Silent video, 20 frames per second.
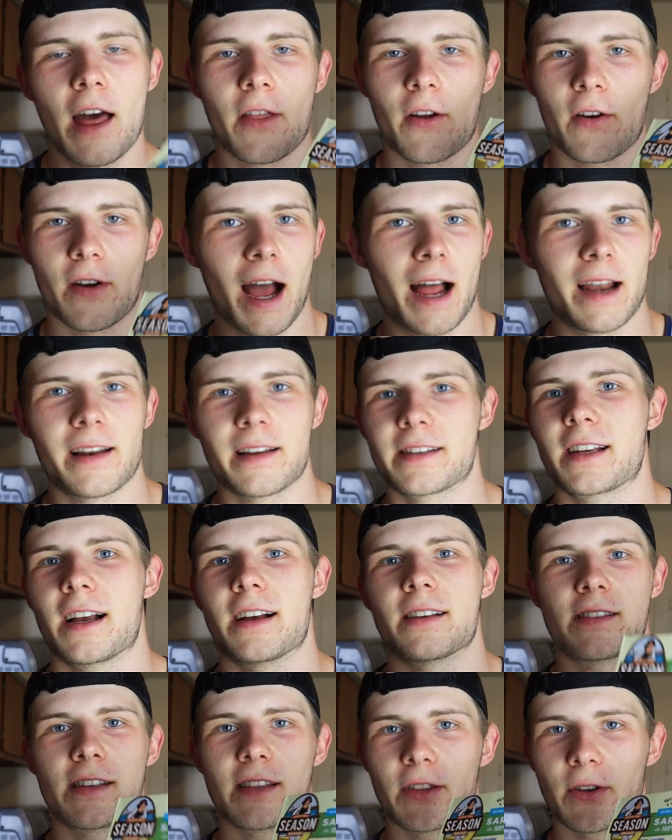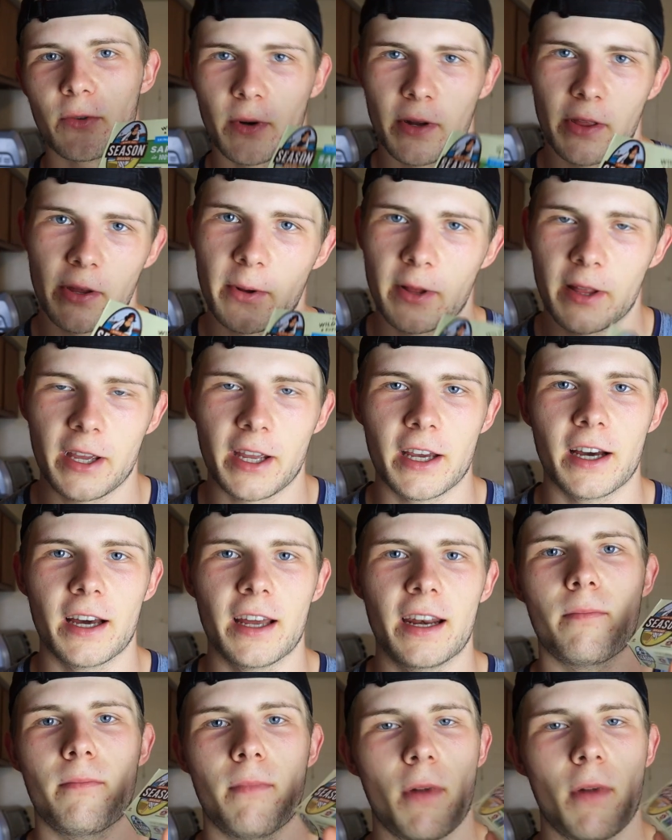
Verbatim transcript: They're not disgusting, they're really, really good.